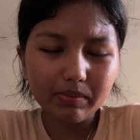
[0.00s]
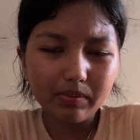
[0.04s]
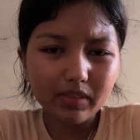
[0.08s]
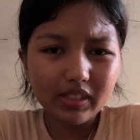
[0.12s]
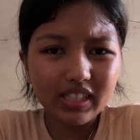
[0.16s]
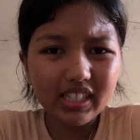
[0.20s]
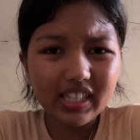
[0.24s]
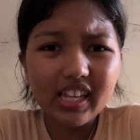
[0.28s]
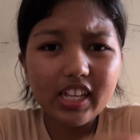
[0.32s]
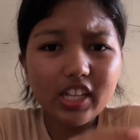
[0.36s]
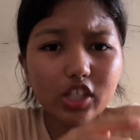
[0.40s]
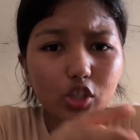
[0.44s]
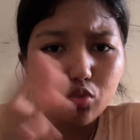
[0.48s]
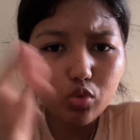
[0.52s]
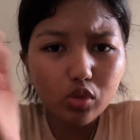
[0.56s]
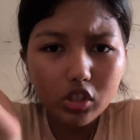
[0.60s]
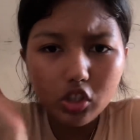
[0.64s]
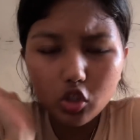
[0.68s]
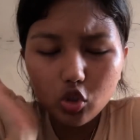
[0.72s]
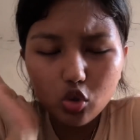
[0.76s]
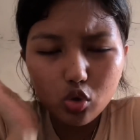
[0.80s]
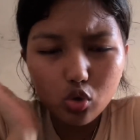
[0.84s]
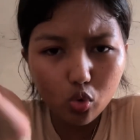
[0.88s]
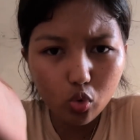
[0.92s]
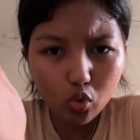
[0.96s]
things we
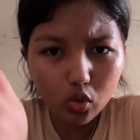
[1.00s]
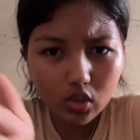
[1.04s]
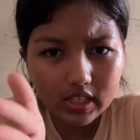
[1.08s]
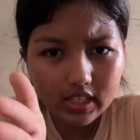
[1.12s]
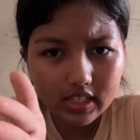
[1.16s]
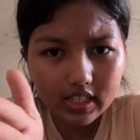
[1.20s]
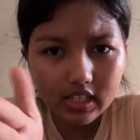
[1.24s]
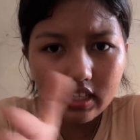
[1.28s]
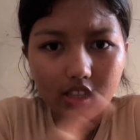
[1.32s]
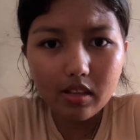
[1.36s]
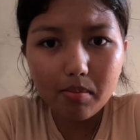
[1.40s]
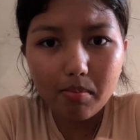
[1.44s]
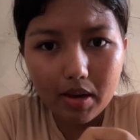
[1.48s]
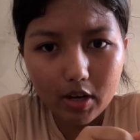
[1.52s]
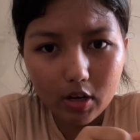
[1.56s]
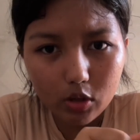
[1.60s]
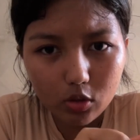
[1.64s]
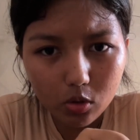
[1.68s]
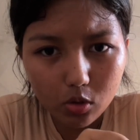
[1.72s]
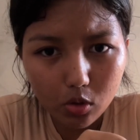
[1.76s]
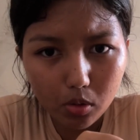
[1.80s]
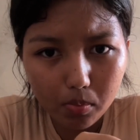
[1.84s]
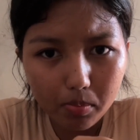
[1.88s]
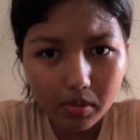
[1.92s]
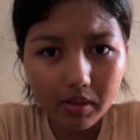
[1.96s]
need to notice in the
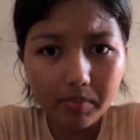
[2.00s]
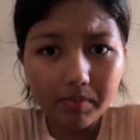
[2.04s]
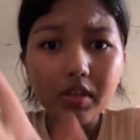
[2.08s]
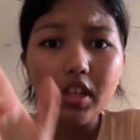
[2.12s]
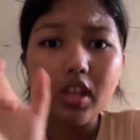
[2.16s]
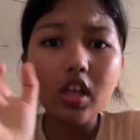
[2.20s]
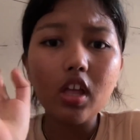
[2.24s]
microscopy.